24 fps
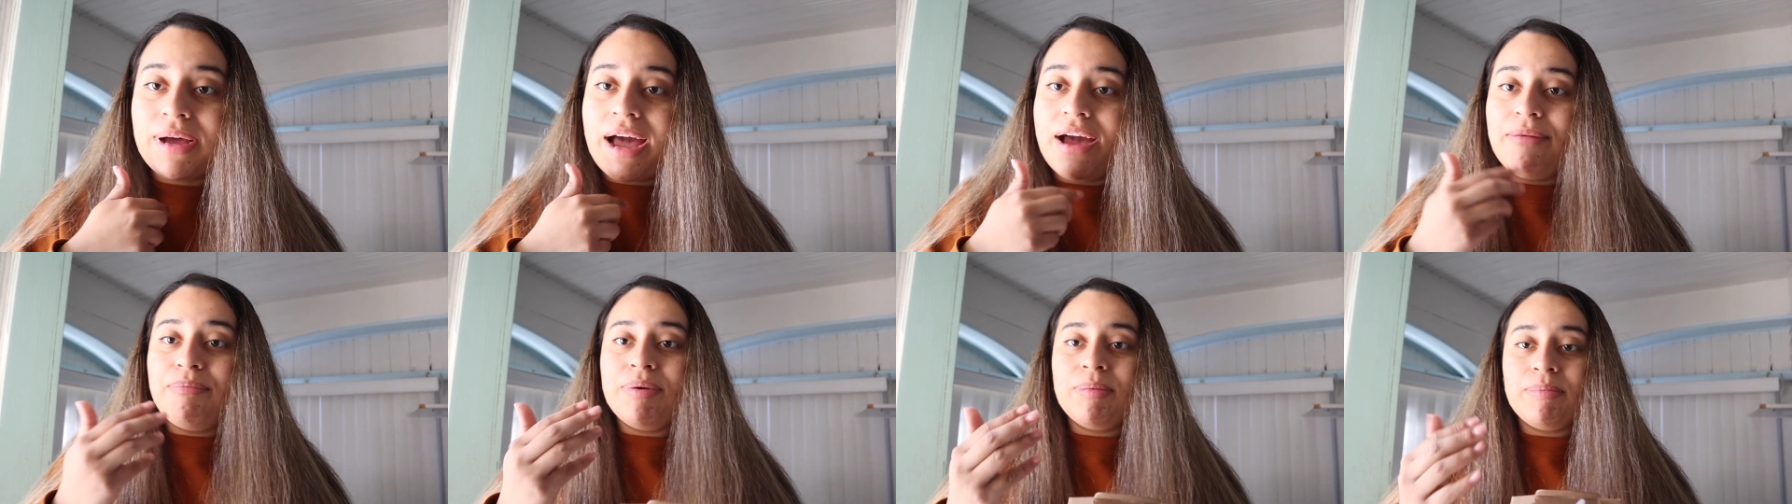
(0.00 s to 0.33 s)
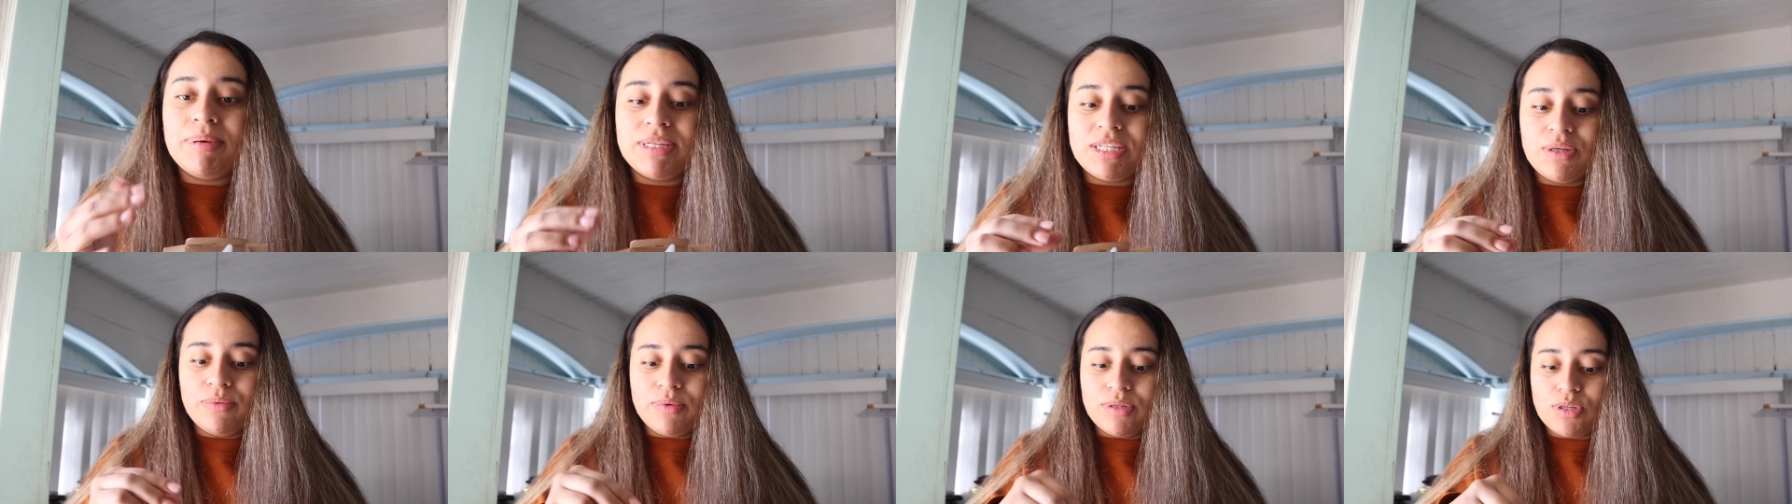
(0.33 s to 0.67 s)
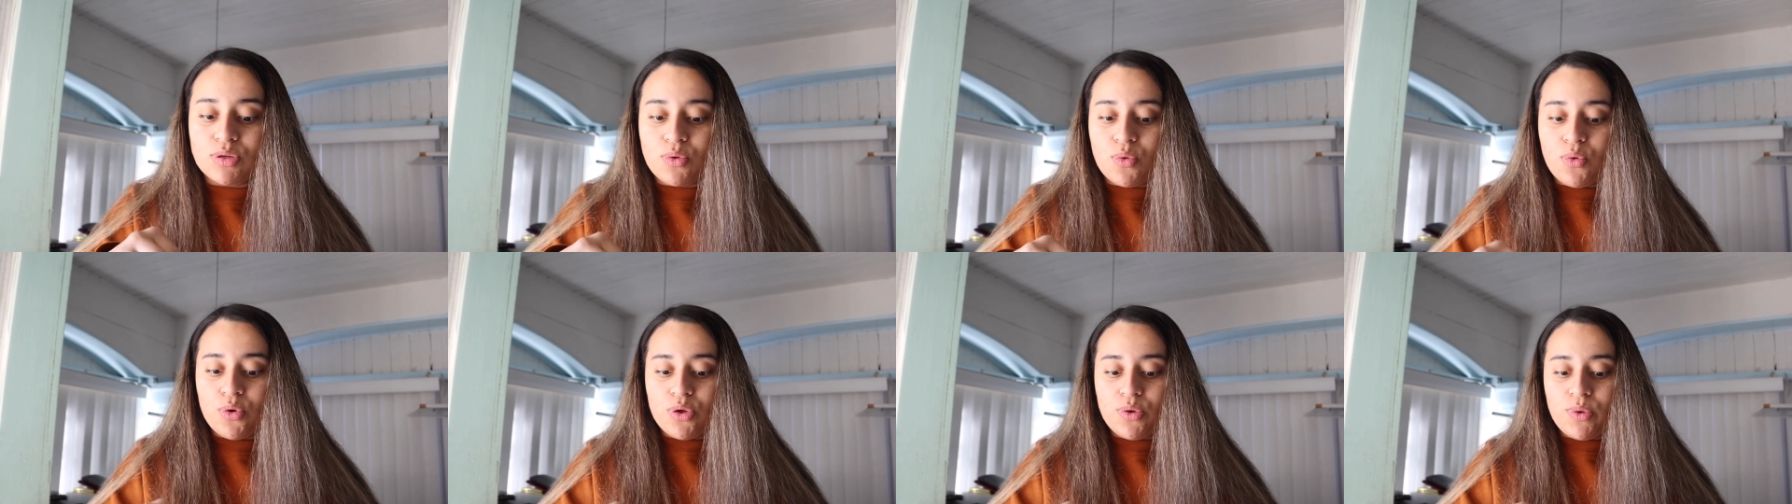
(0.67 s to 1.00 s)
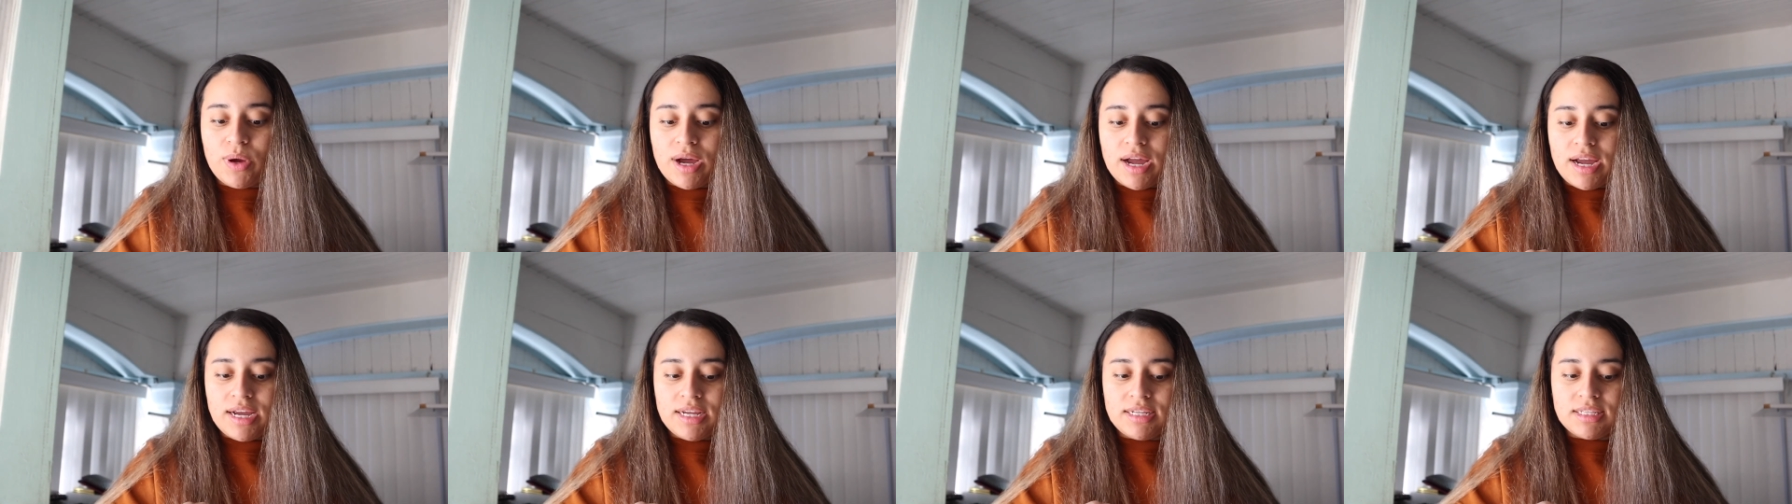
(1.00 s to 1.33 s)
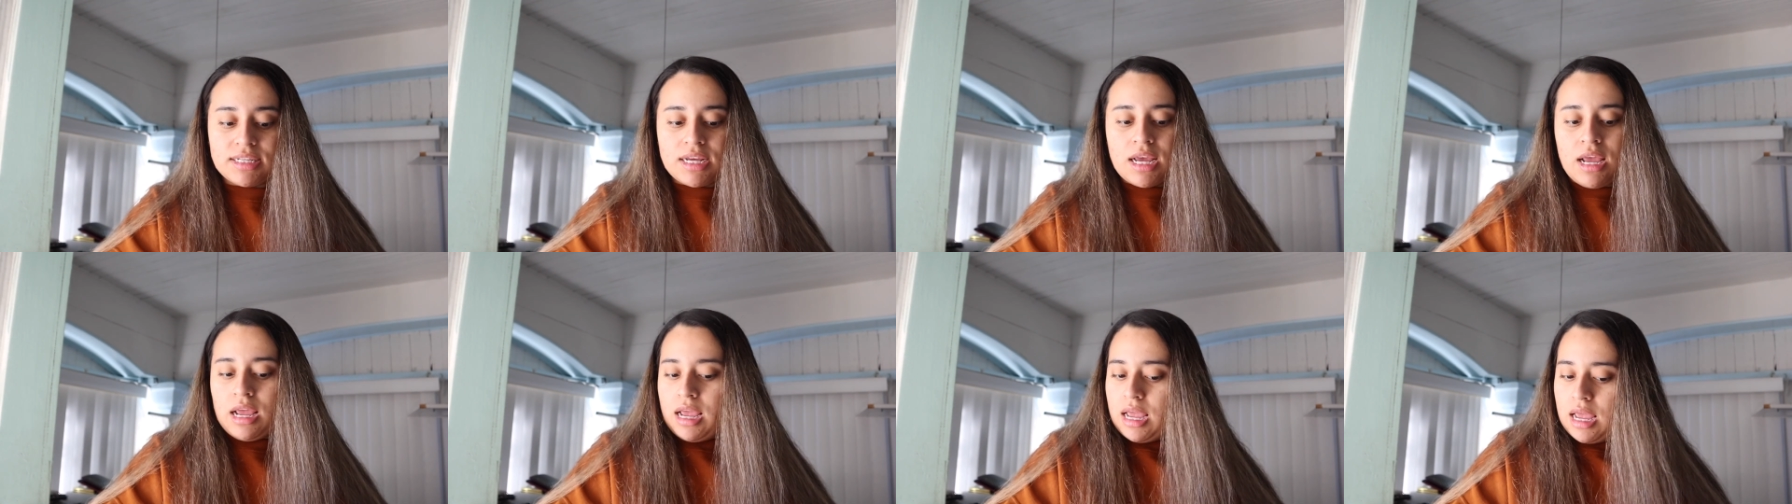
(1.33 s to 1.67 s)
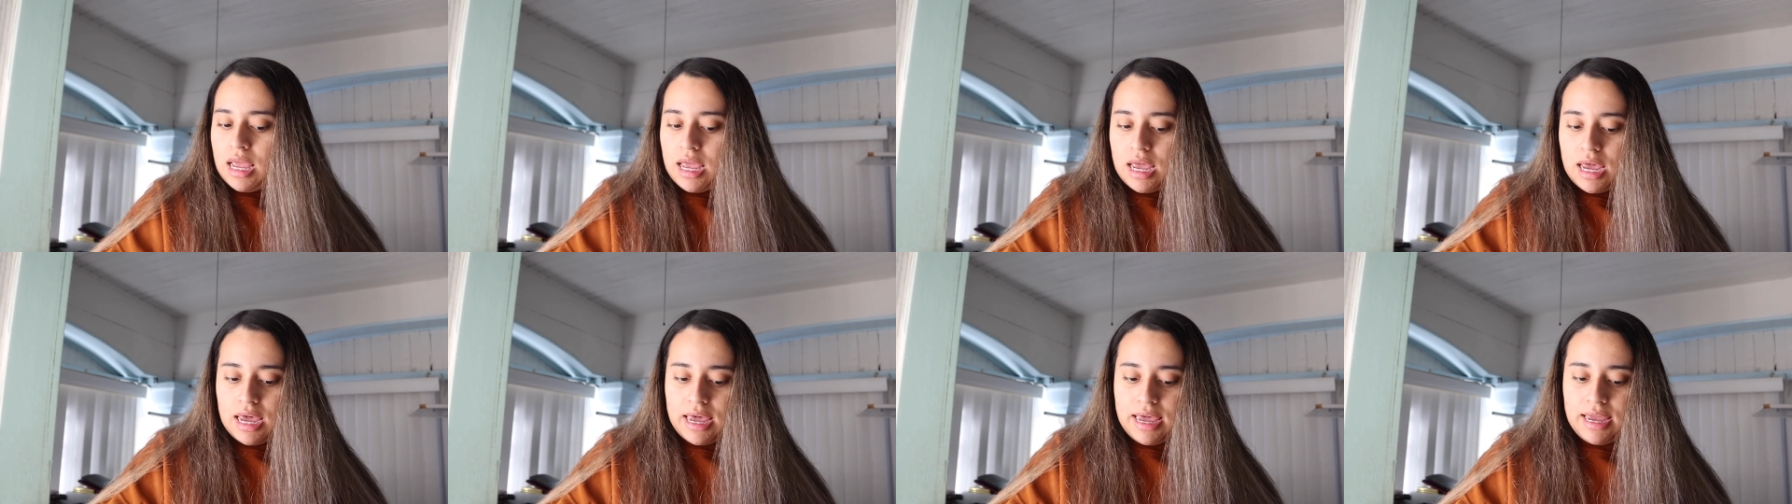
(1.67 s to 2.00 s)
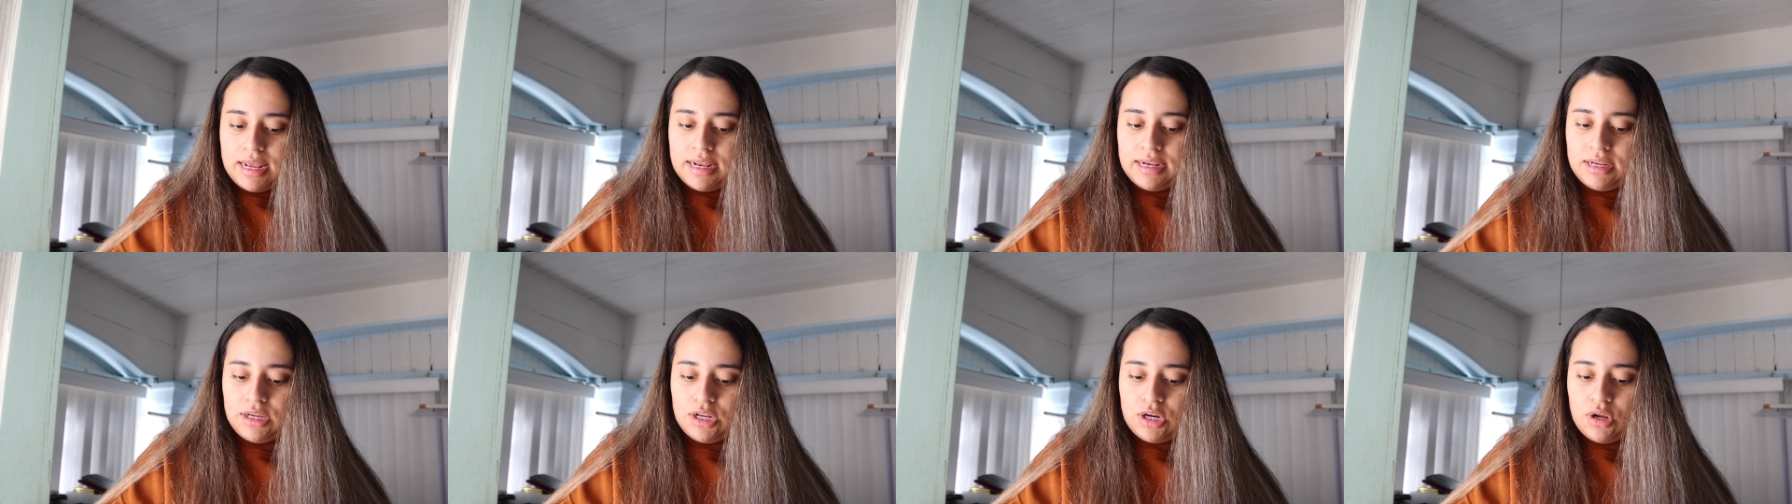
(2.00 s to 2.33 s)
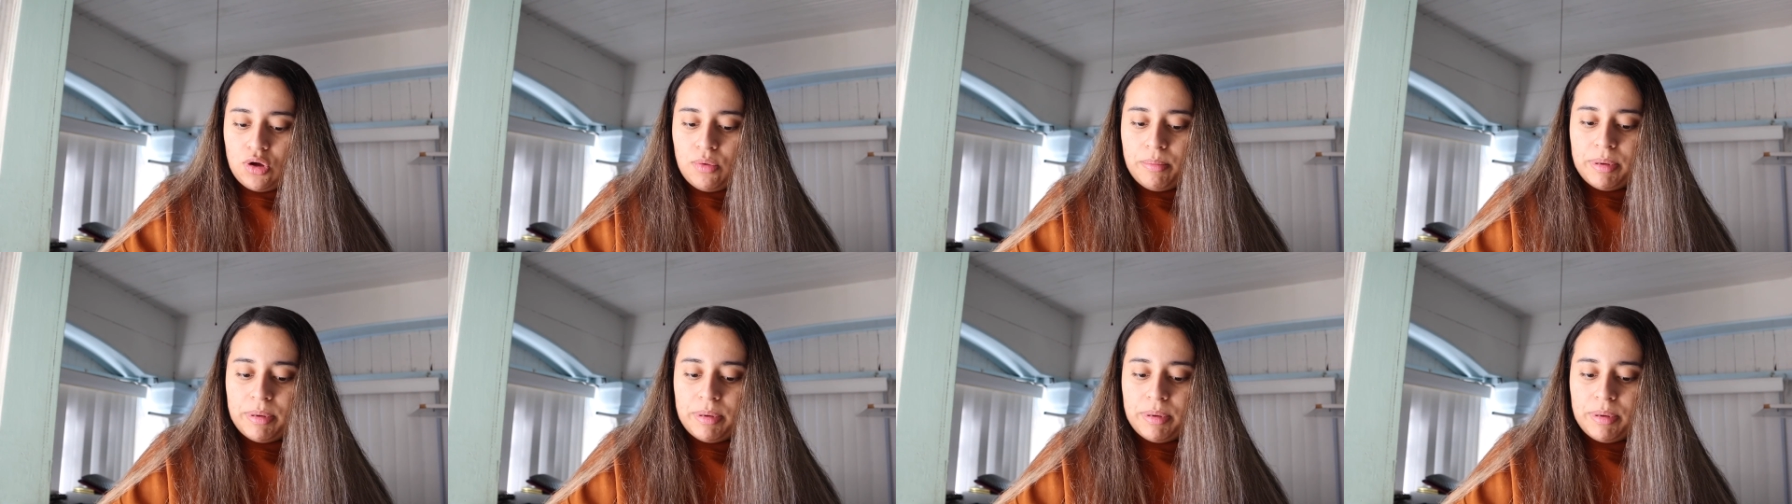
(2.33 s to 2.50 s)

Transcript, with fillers: I've been busy with school, you guys, and you know,